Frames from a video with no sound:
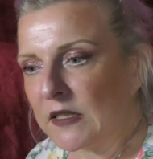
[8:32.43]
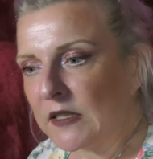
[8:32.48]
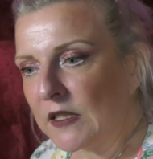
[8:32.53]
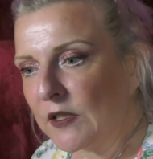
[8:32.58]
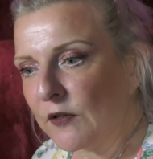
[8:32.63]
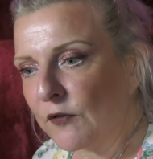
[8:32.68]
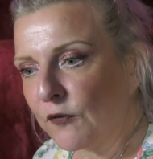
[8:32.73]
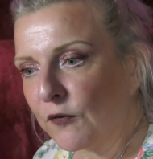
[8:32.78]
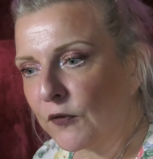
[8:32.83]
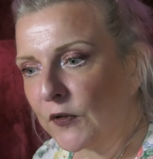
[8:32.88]

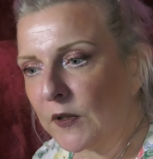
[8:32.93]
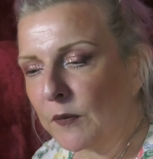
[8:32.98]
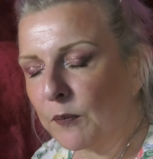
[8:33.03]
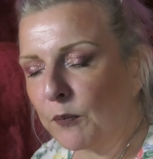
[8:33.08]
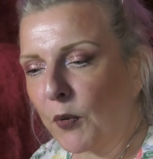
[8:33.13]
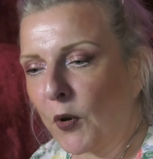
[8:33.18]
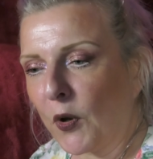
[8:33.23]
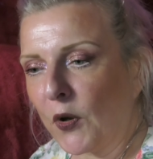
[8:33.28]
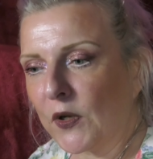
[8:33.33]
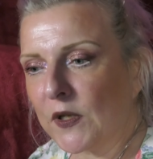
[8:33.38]
different
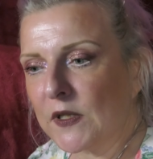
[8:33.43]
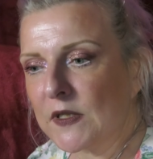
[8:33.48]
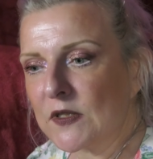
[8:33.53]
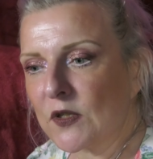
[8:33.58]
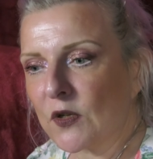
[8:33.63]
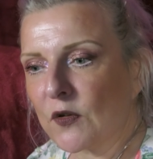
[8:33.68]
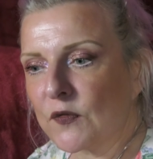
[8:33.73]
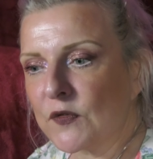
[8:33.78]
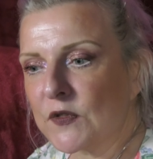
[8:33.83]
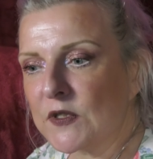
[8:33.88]
points
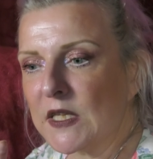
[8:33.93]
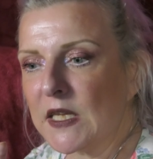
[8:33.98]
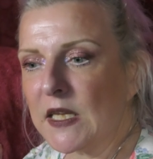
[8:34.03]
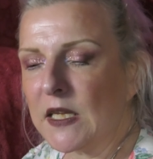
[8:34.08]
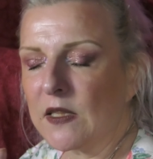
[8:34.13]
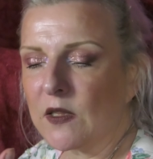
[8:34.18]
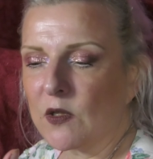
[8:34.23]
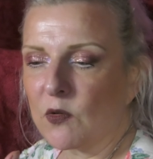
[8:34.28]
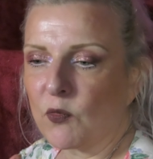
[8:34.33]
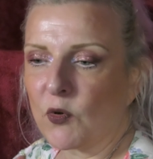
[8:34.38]
of
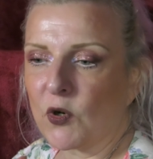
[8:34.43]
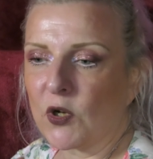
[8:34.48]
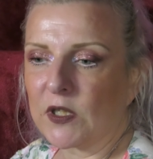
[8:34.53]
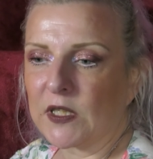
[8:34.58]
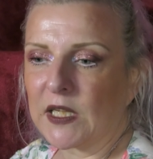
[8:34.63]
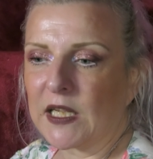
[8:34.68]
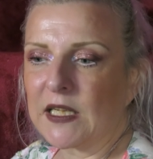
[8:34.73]
seeing the world.